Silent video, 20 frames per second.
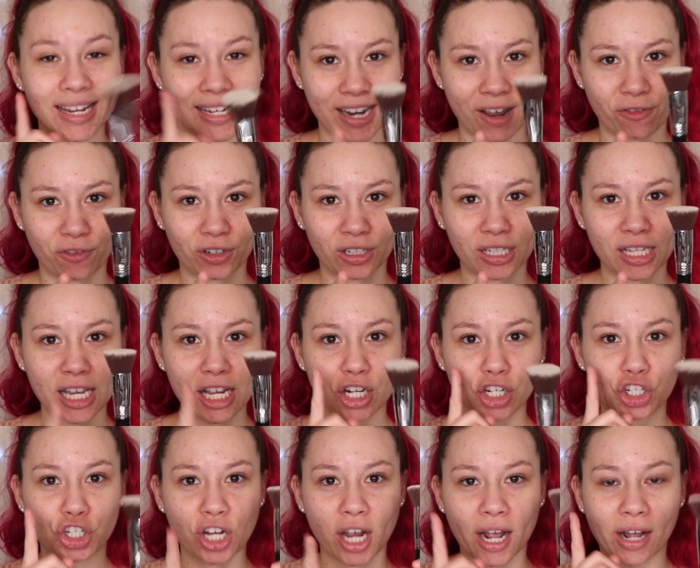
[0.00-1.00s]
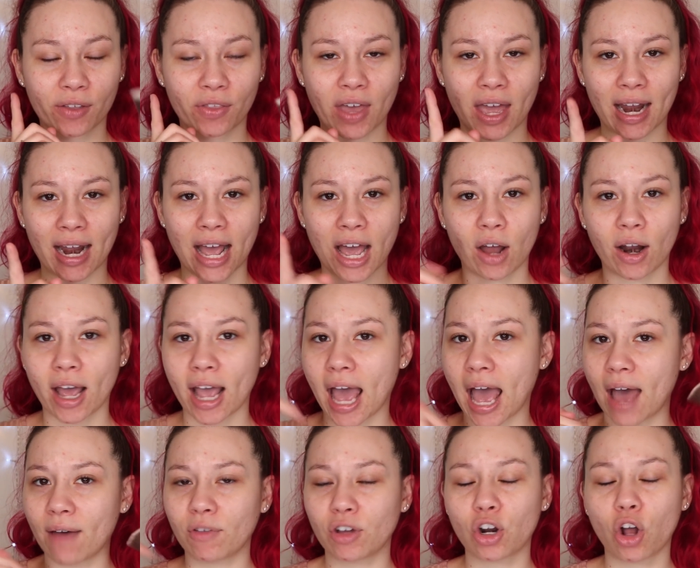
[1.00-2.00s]
Definitely check that out. I
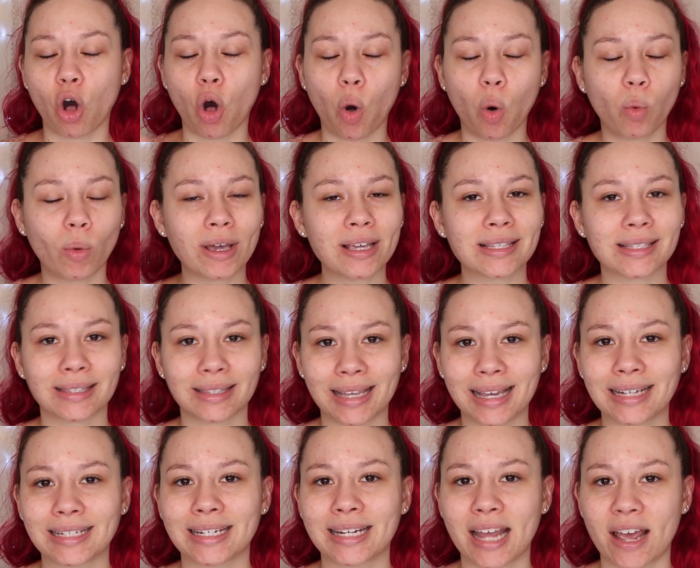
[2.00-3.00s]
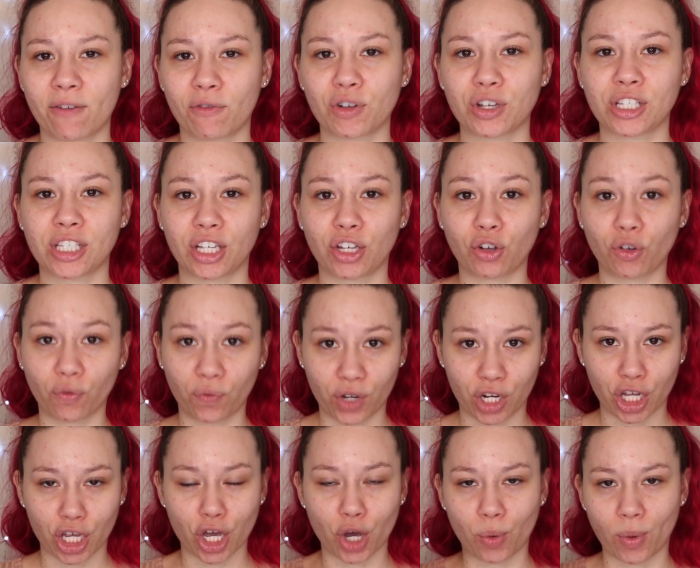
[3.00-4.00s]
have it always linked in every single
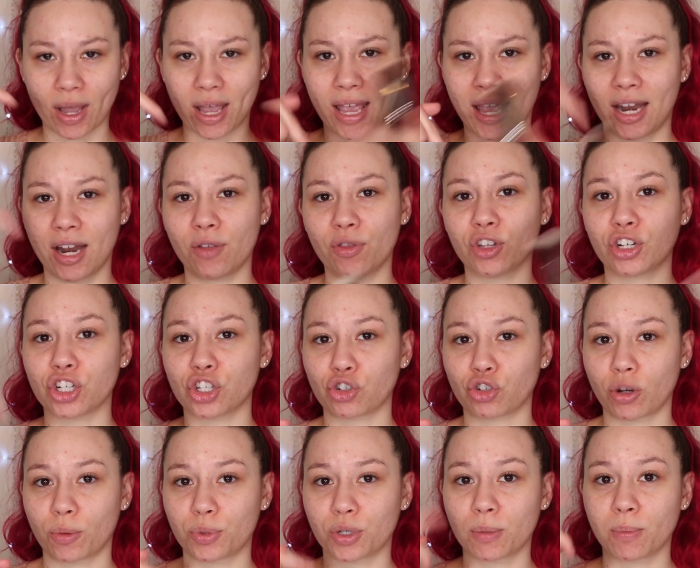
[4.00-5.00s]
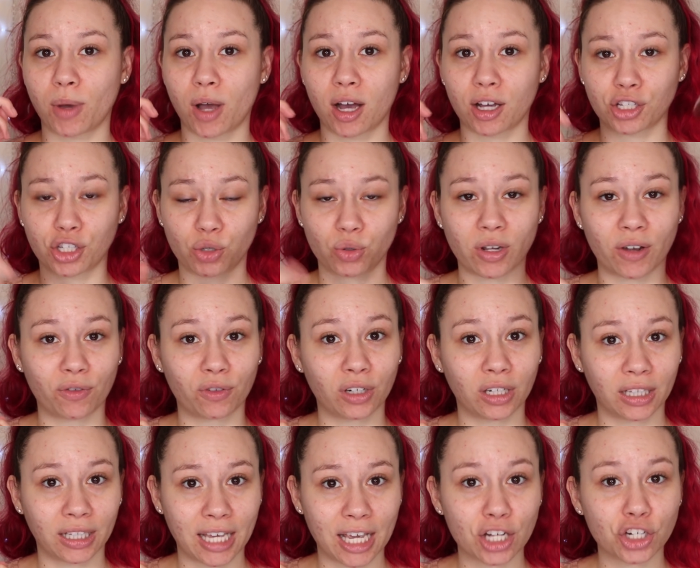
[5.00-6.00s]
video in the description box, so
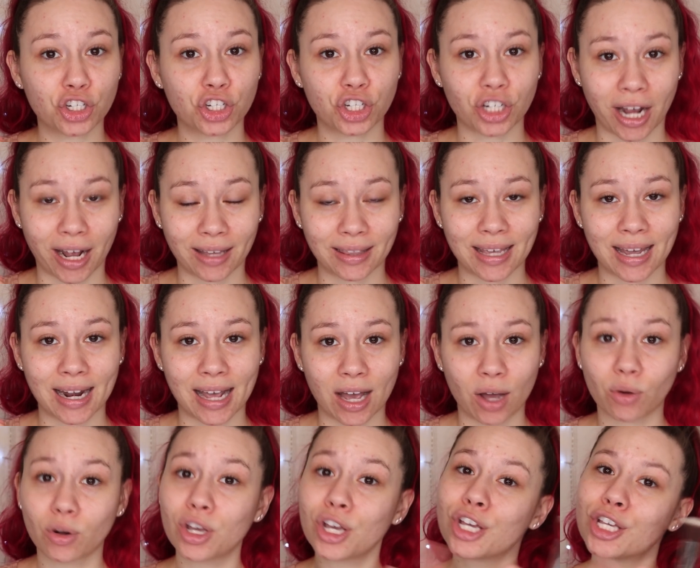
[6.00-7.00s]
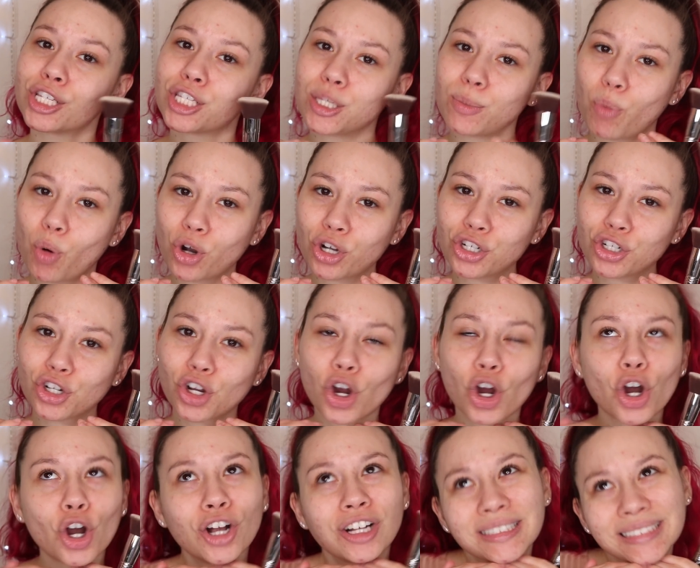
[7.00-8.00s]
definitely check that out. Support your
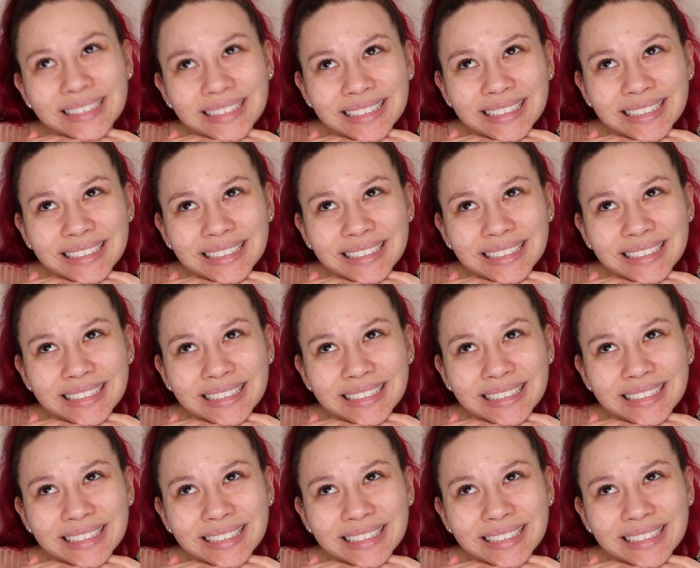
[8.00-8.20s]
girl.